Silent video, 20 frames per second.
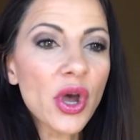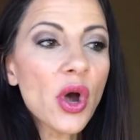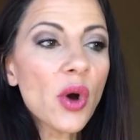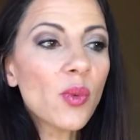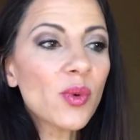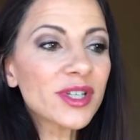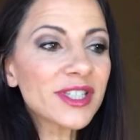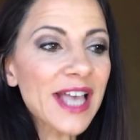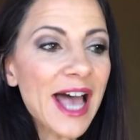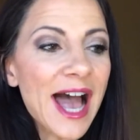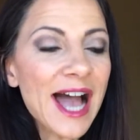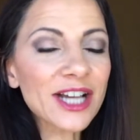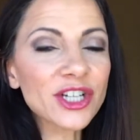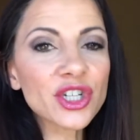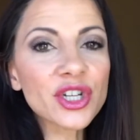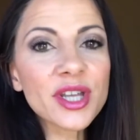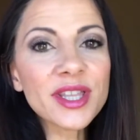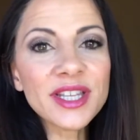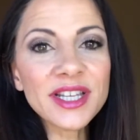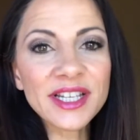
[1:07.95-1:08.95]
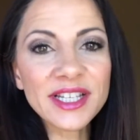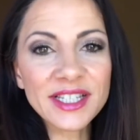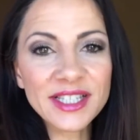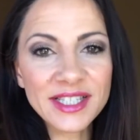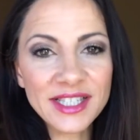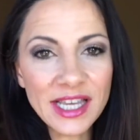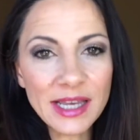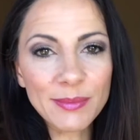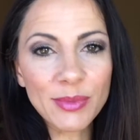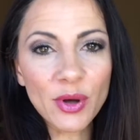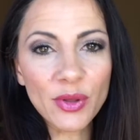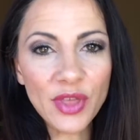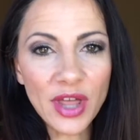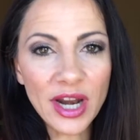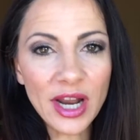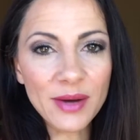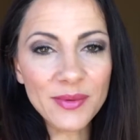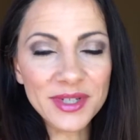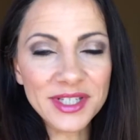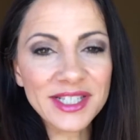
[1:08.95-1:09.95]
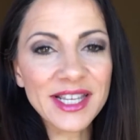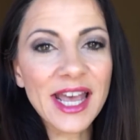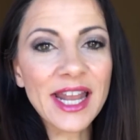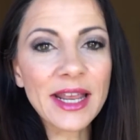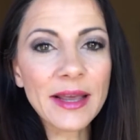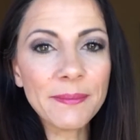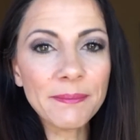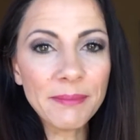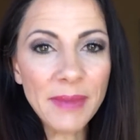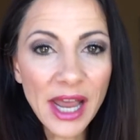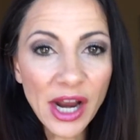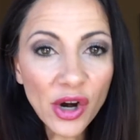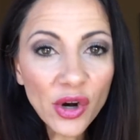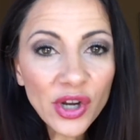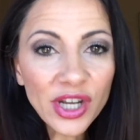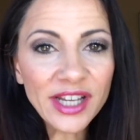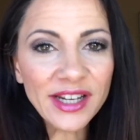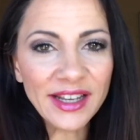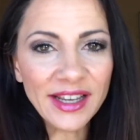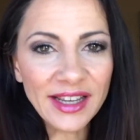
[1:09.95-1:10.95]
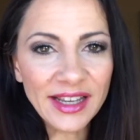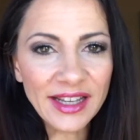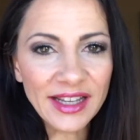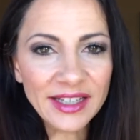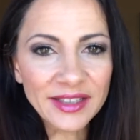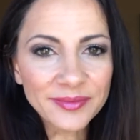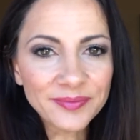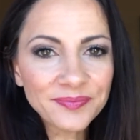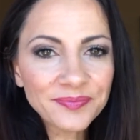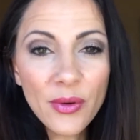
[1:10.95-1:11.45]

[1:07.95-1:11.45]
was actually the gazebo that I was getting married in.